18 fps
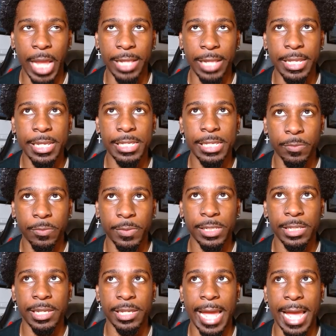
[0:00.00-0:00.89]
I think he's a
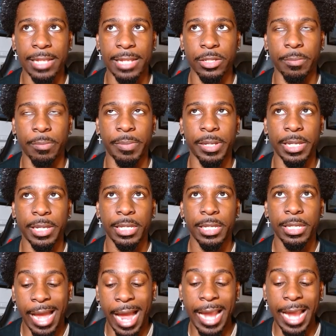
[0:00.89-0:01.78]
really good actor, but
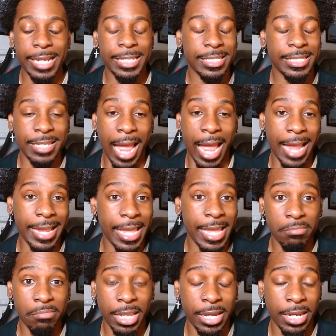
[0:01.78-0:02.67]
I
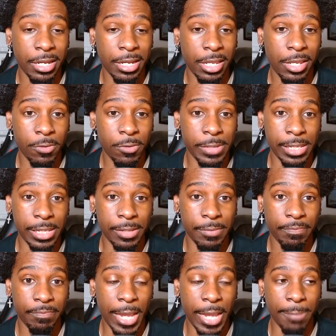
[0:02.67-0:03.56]
kept getting Huey.